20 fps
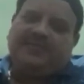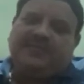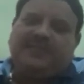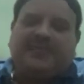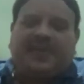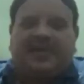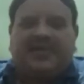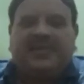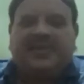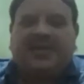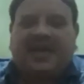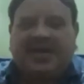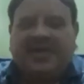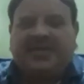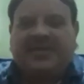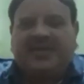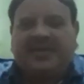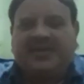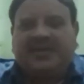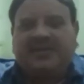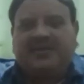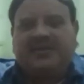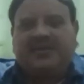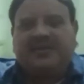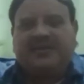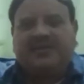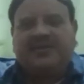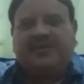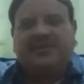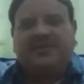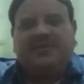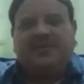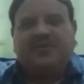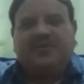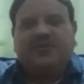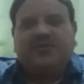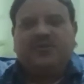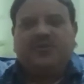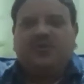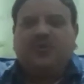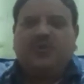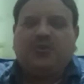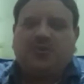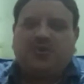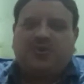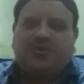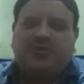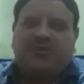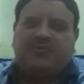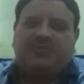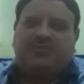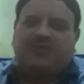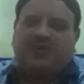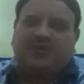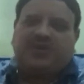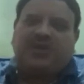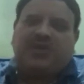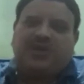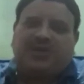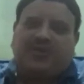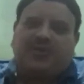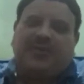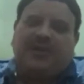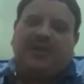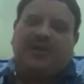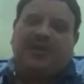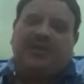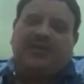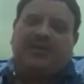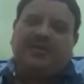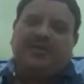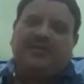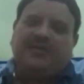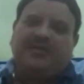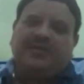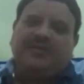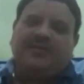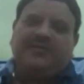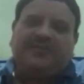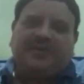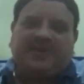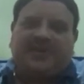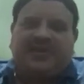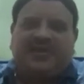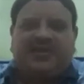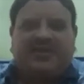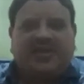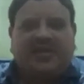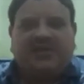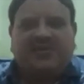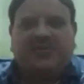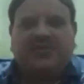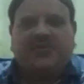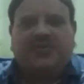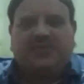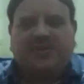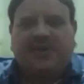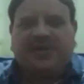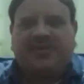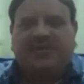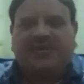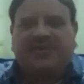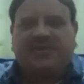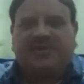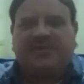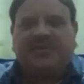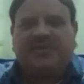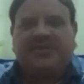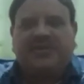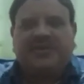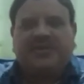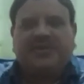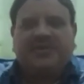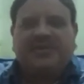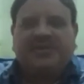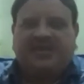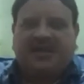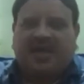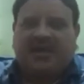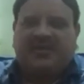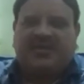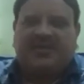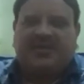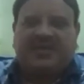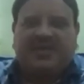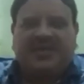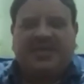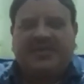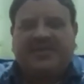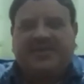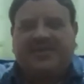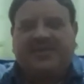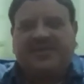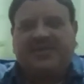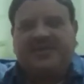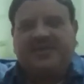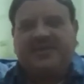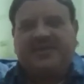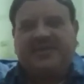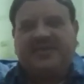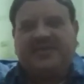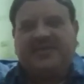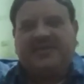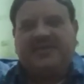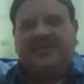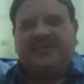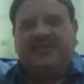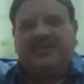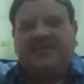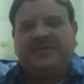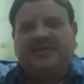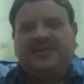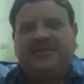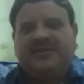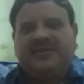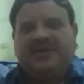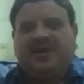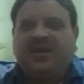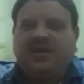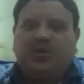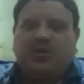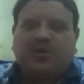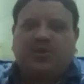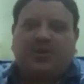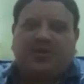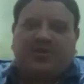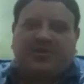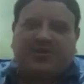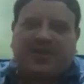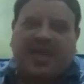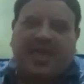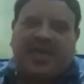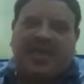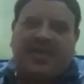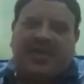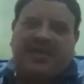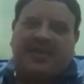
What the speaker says: But the writer who wrote Gothic novel, for instance, Horace, Charles Dickens, Leo Tolstoy,